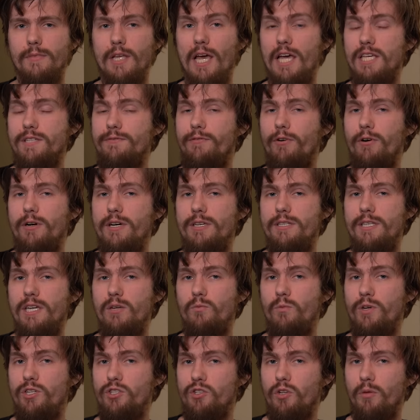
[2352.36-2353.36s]
As far as the
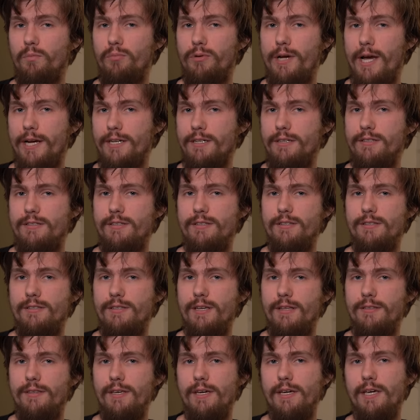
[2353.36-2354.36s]
ritual practices
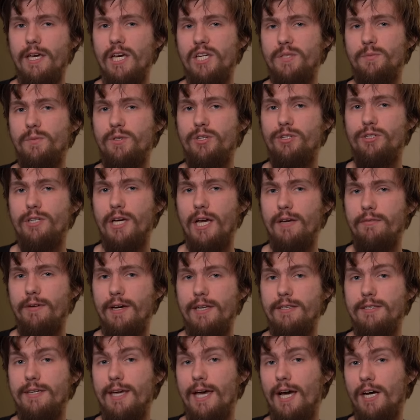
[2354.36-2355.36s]
that the Kashmir
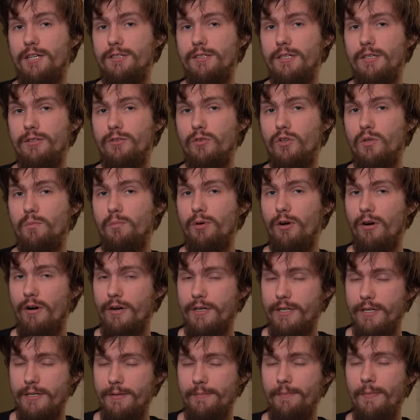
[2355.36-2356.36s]
Shaivites actually took
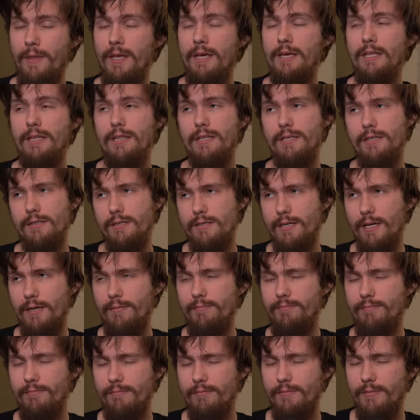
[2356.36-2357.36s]
part in, this is a
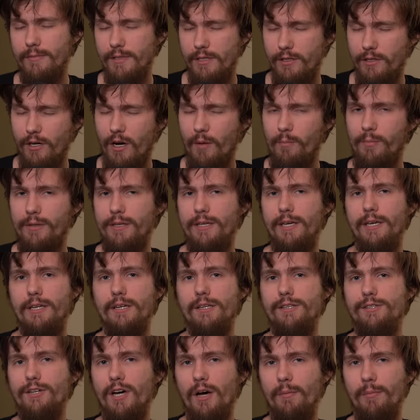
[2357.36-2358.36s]

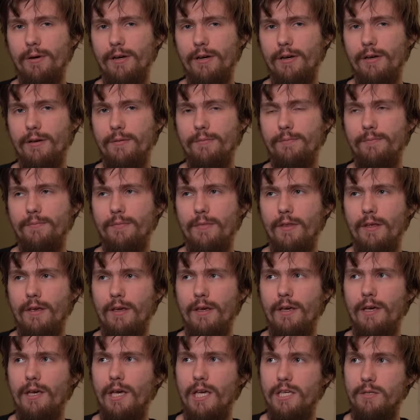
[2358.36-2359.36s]
complicated topic.
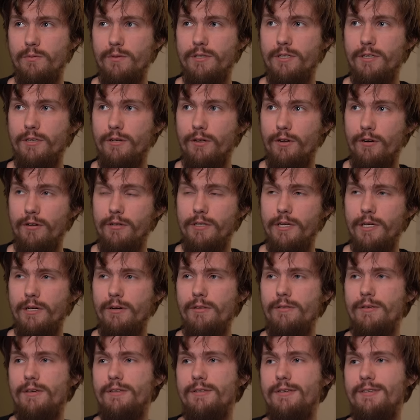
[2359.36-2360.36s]
As we said earlier,
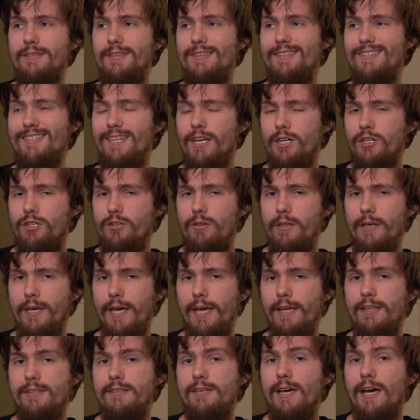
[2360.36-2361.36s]
this is
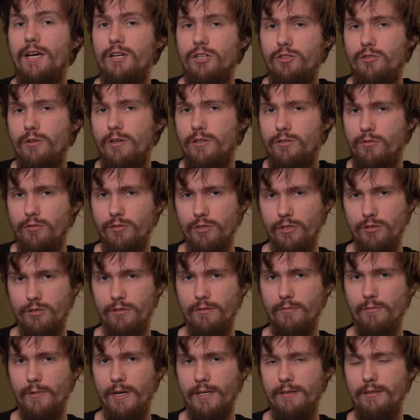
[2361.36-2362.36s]
essentially a tantric
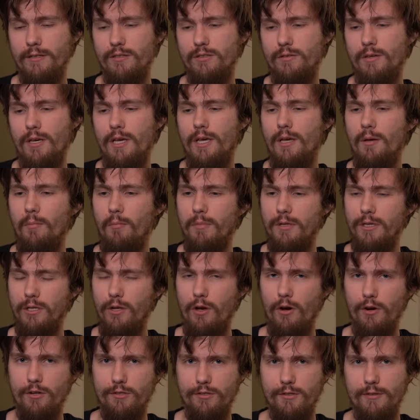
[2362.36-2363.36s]
tradition, right? This
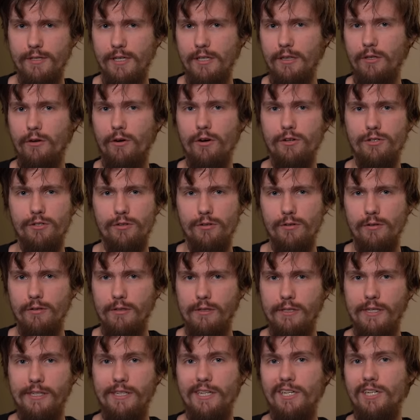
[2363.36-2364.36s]
belongs to the larger
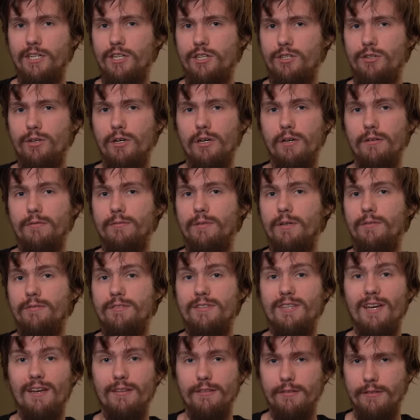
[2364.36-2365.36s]
lineage of
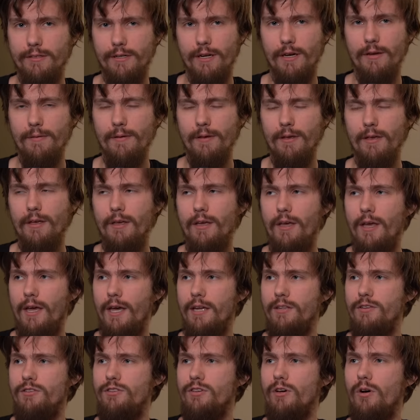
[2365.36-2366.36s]
Tantra.
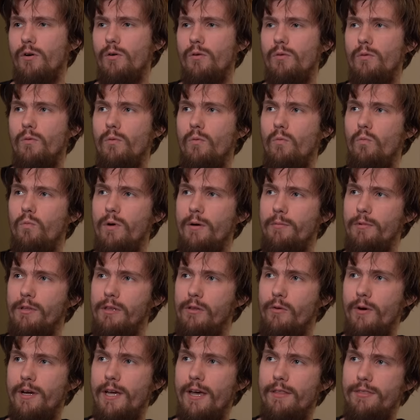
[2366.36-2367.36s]
And so when we
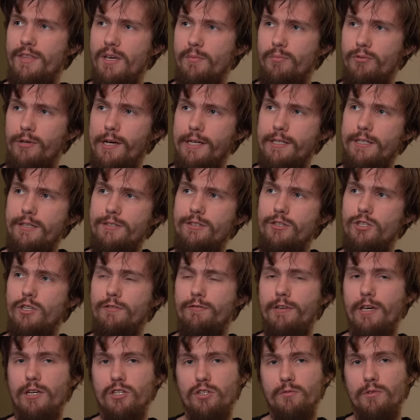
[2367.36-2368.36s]
look at the practices
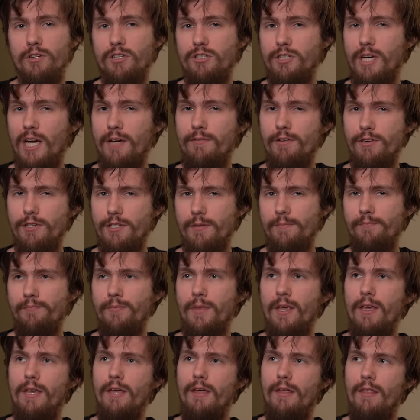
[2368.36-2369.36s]
of Kashmir Shaivism,
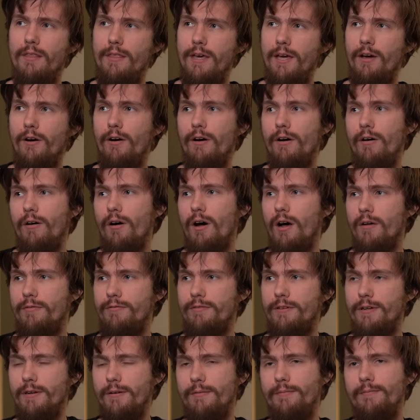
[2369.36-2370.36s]
they are
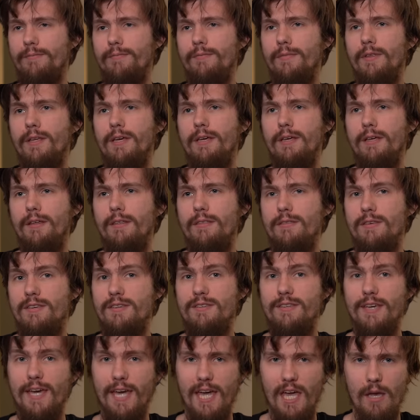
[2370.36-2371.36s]
often the
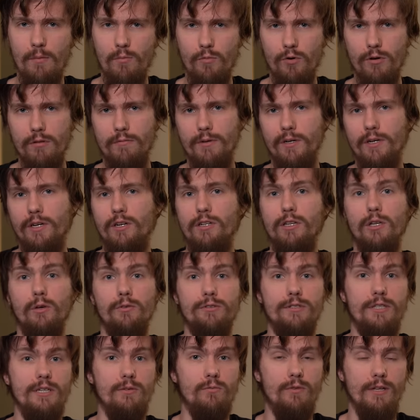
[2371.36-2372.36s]
same or very
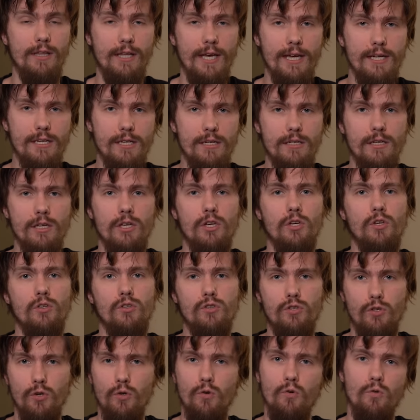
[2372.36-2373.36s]
closely related
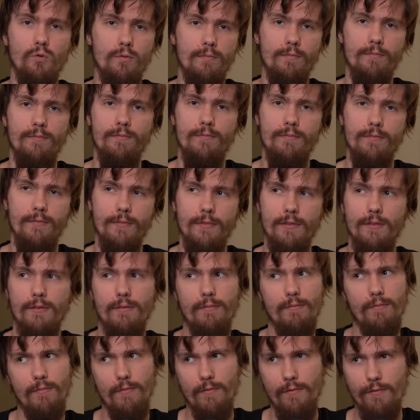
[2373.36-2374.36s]
to
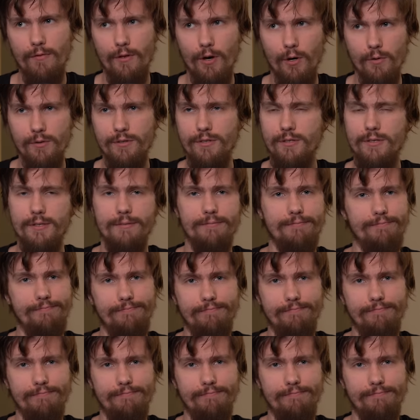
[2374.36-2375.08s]
those